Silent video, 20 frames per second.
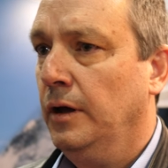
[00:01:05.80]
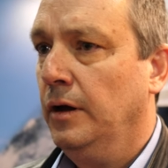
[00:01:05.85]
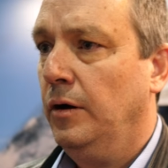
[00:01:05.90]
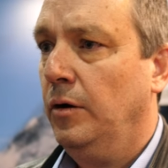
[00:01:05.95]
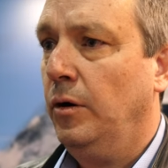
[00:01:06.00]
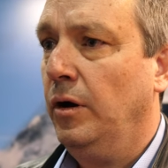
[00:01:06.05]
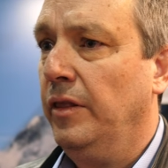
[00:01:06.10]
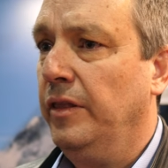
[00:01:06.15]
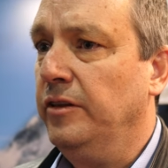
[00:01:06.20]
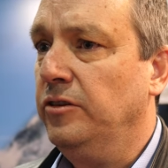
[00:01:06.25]

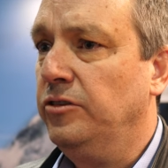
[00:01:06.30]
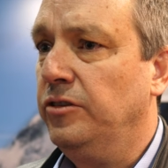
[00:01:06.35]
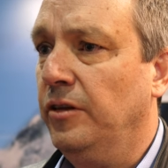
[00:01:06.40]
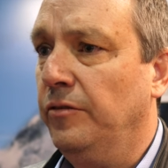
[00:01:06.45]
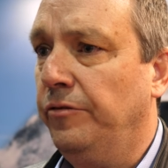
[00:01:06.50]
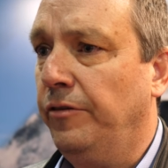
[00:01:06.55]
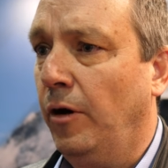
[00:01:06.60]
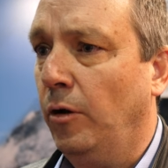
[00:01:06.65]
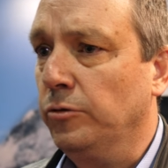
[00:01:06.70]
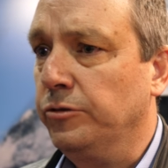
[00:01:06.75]
Oh, well, there's the
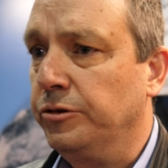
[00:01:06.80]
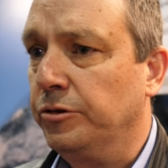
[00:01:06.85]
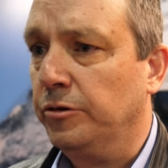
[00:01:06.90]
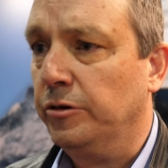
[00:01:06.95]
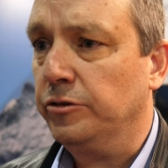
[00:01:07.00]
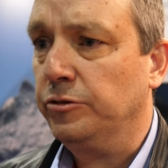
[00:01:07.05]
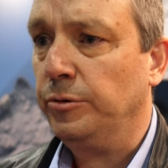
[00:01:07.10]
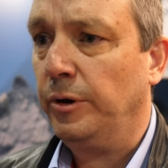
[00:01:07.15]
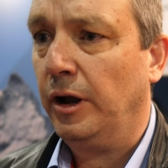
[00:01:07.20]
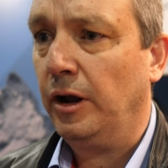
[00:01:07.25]
Volta
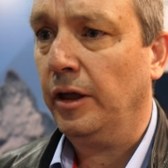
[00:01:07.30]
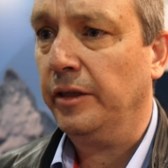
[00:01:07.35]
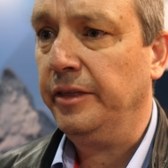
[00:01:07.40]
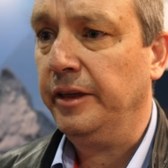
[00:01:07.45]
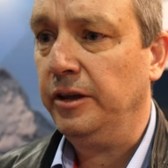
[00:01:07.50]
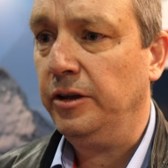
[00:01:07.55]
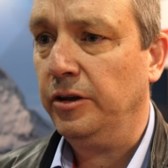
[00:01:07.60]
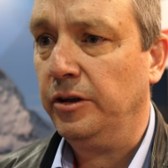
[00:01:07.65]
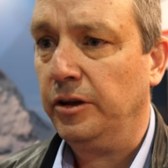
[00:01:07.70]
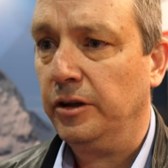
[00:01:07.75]
as well. I
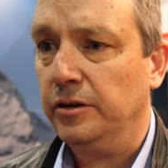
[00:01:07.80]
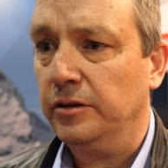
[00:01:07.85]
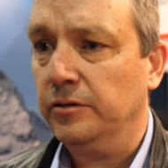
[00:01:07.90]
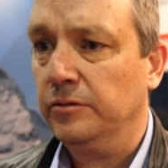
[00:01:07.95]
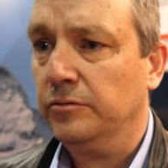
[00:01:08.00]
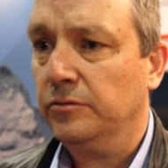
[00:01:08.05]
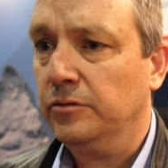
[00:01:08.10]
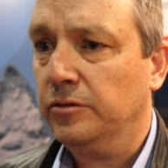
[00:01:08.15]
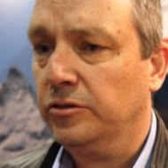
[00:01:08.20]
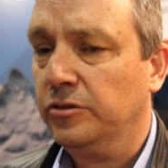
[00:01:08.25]
think you
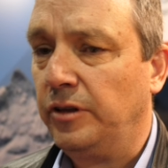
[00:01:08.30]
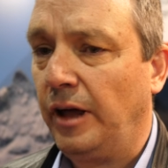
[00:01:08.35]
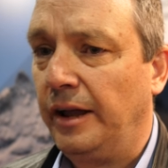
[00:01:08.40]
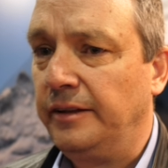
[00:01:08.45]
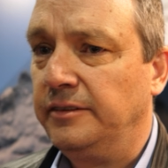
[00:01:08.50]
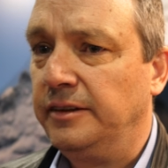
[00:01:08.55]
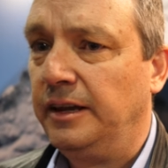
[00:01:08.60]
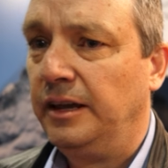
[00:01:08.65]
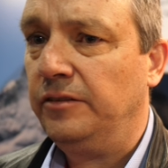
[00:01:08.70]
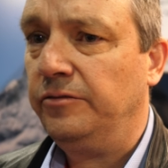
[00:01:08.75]
can
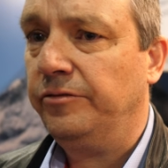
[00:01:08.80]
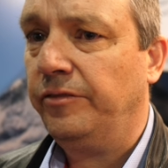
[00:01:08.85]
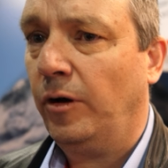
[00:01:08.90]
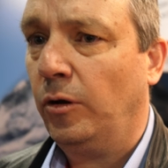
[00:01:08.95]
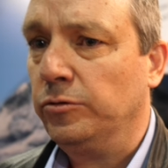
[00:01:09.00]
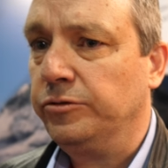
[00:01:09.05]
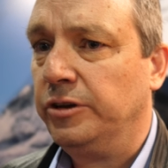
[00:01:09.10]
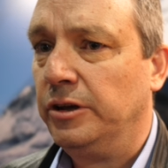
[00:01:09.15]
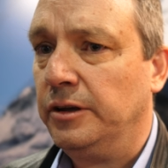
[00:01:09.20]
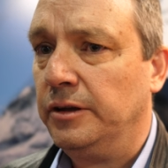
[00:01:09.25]
start to get
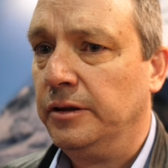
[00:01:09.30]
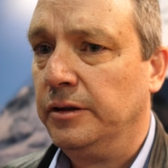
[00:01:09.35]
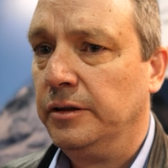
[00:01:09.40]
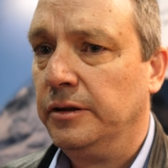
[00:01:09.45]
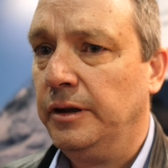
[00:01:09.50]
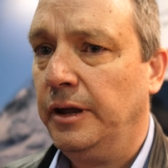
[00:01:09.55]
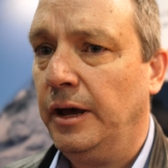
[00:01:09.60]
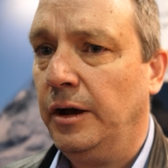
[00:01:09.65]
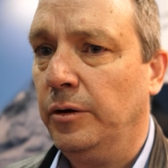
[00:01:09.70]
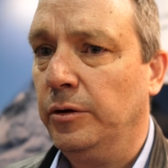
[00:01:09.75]
Volta
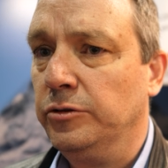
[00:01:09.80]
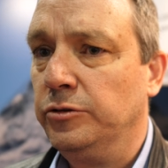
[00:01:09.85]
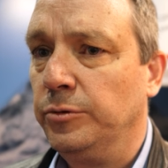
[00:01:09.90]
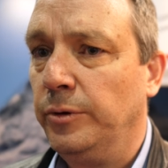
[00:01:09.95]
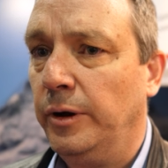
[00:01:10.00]
now as